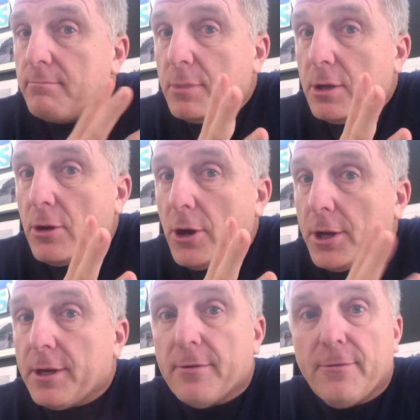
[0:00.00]

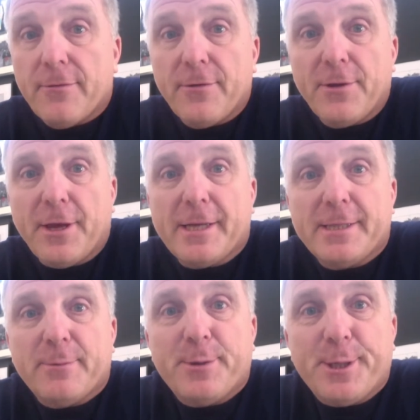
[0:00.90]
beyond, if
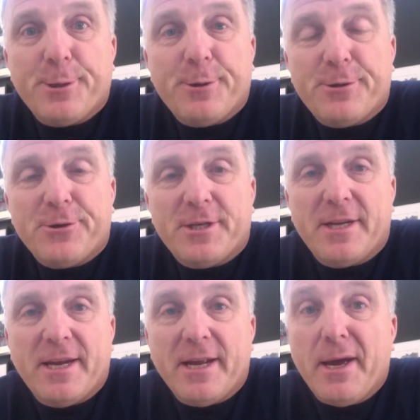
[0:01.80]
that's something you're
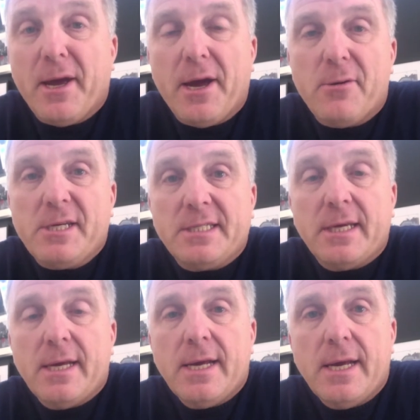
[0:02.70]
interested in. I always
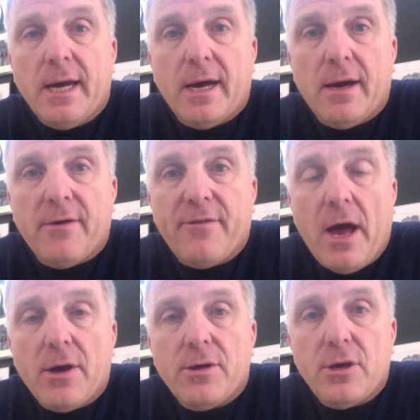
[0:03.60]

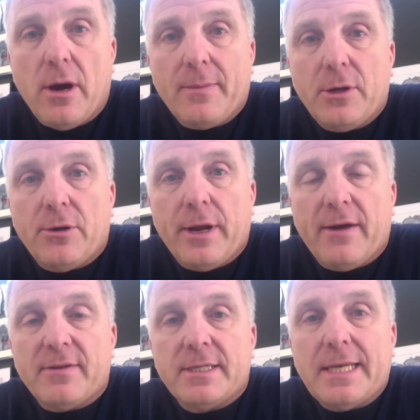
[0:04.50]
value the opportunity I
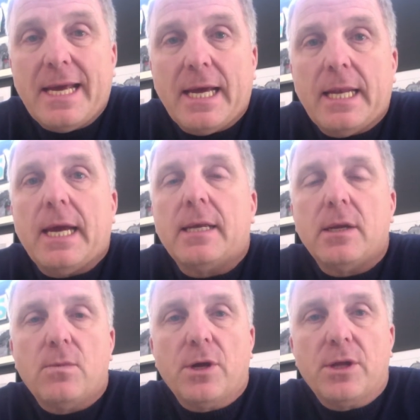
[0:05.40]
have to stay
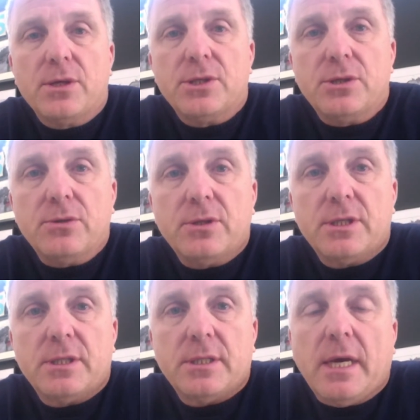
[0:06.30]
connected with
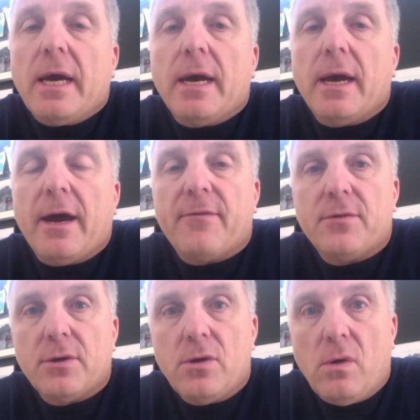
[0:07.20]
students after
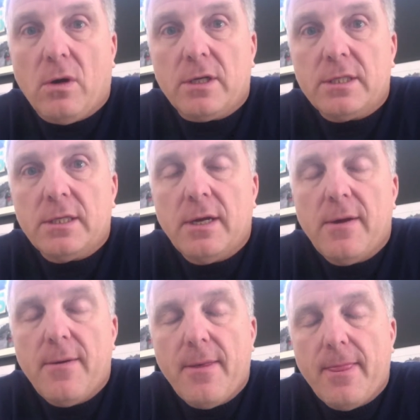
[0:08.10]
the course.
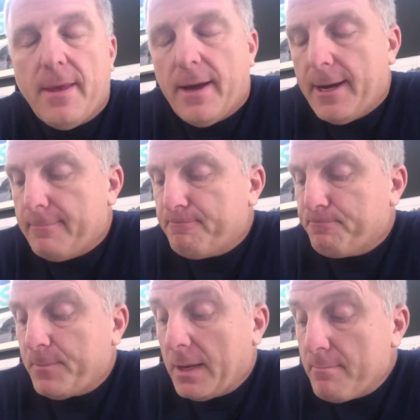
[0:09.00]

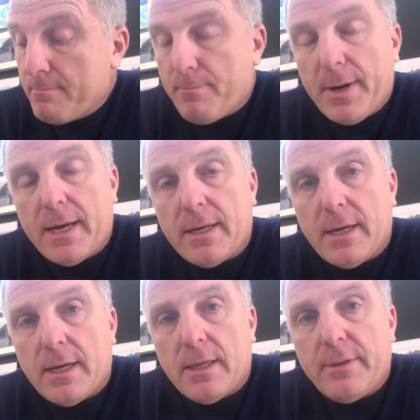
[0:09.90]
But
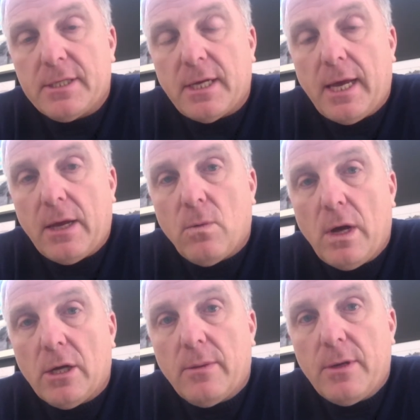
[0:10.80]
let me just again
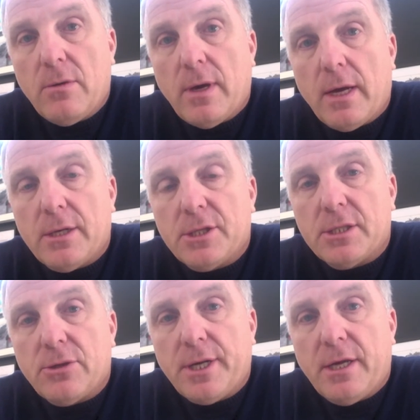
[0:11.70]
welcome you and just
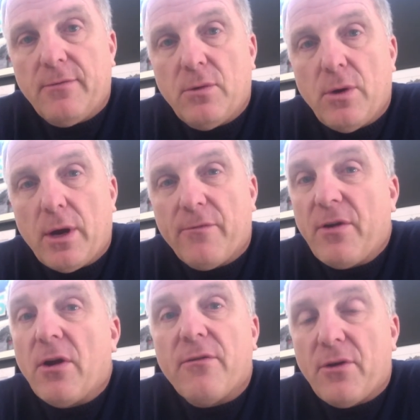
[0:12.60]
try to give you a
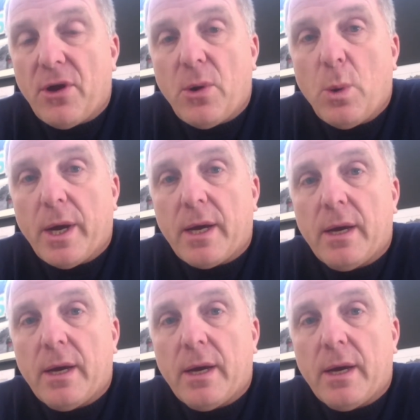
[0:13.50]
very quick